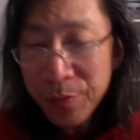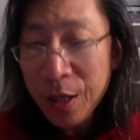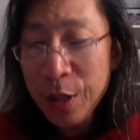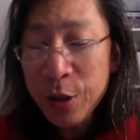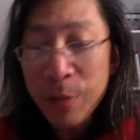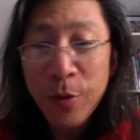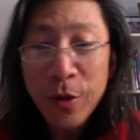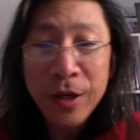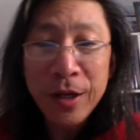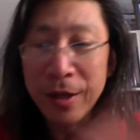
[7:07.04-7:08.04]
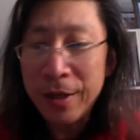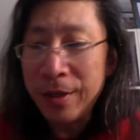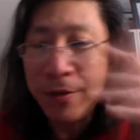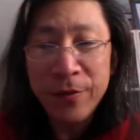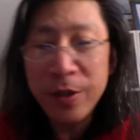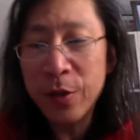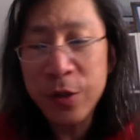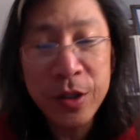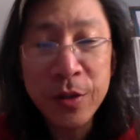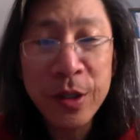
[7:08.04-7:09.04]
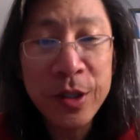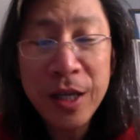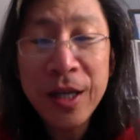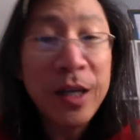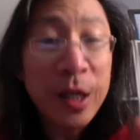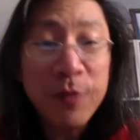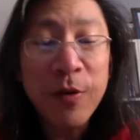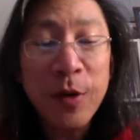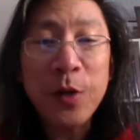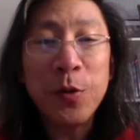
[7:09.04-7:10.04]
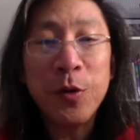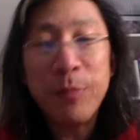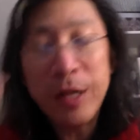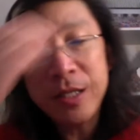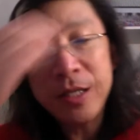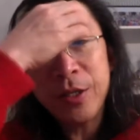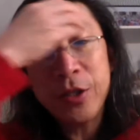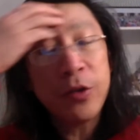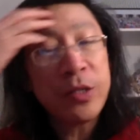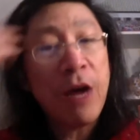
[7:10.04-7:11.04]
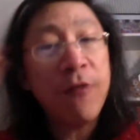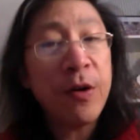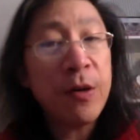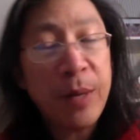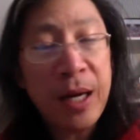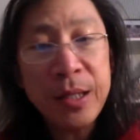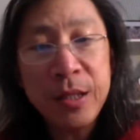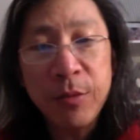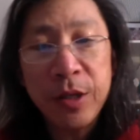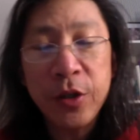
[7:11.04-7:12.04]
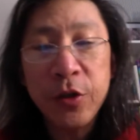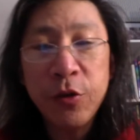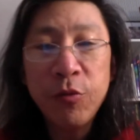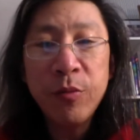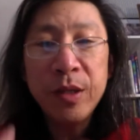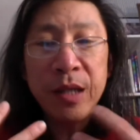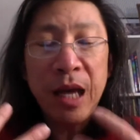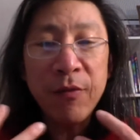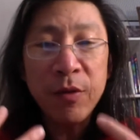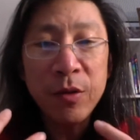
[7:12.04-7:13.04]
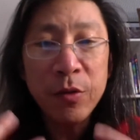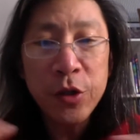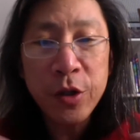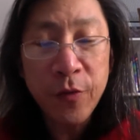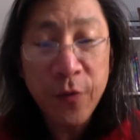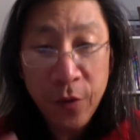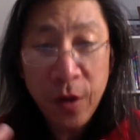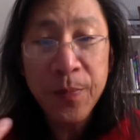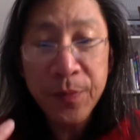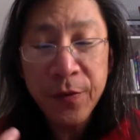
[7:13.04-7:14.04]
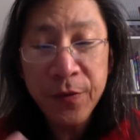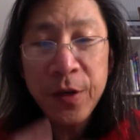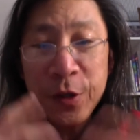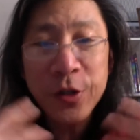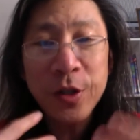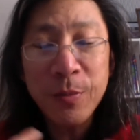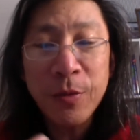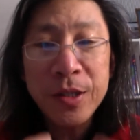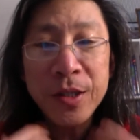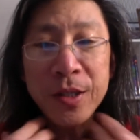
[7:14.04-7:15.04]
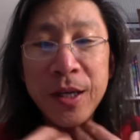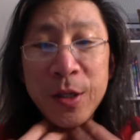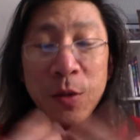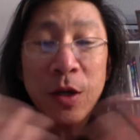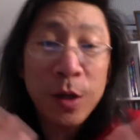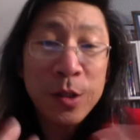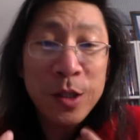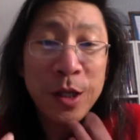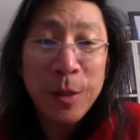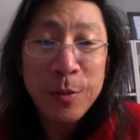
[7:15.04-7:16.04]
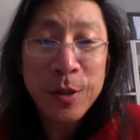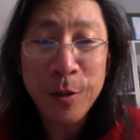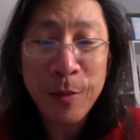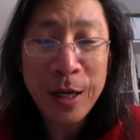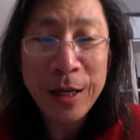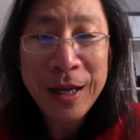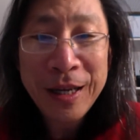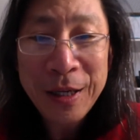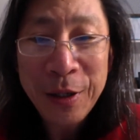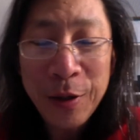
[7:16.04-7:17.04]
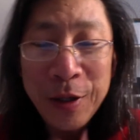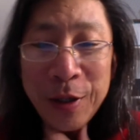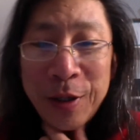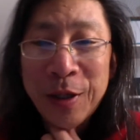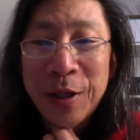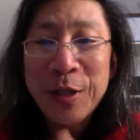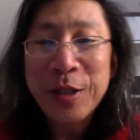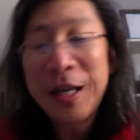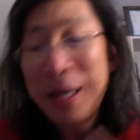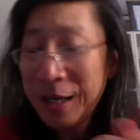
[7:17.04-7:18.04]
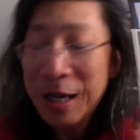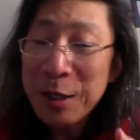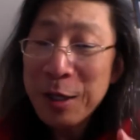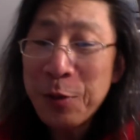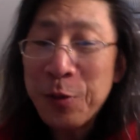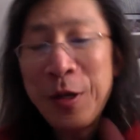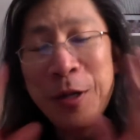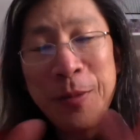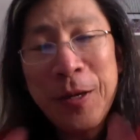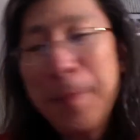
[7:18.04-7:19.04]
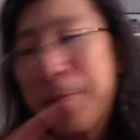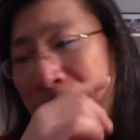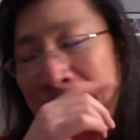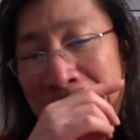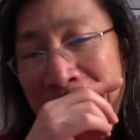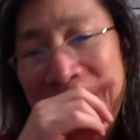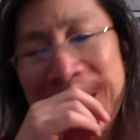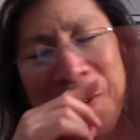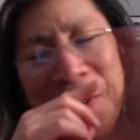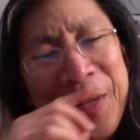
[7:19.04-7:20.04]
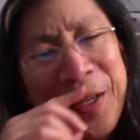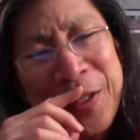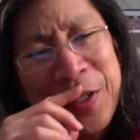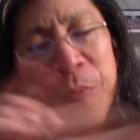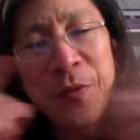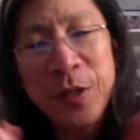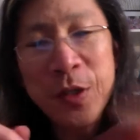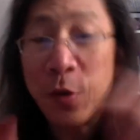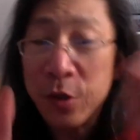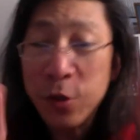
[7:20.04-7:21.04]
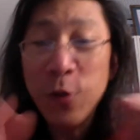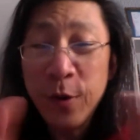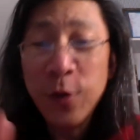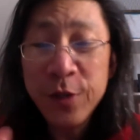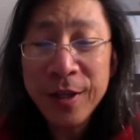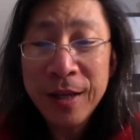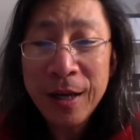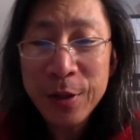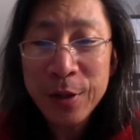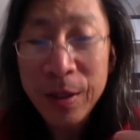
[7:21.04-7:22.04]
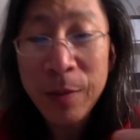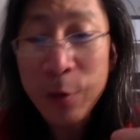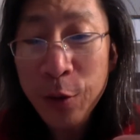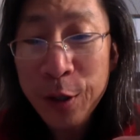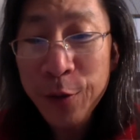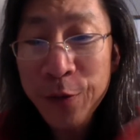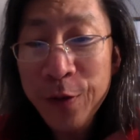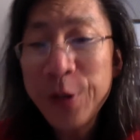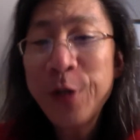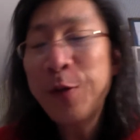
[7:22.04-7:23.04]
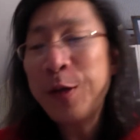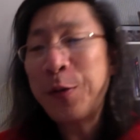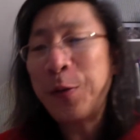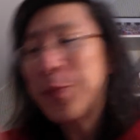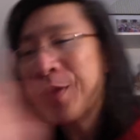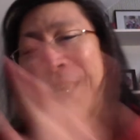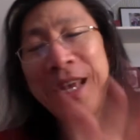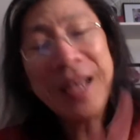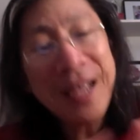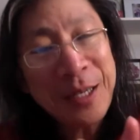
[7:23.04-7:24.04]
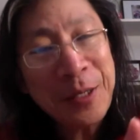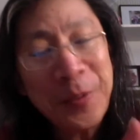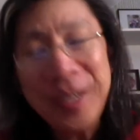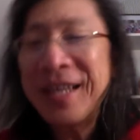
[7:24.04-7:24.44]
Is a book, video series, is very cool. It basically shows how very possibly human evolution from fish to the present day is what causes hiccups in our mind, in us. Kind of cool, but a little beyond the scope of this course. Go check that out sometime. Your Inner Fish, really cool. Anyway,